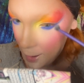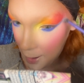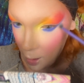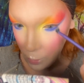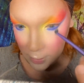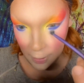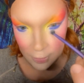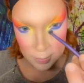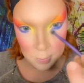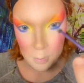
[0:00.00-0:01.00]
out and
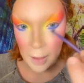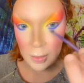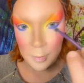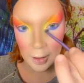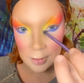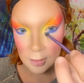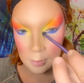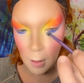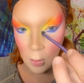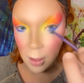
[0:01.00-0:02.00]
make them nice and
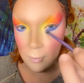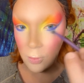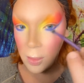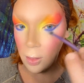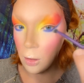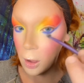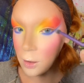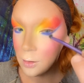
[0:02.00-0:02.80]
smoky for the look.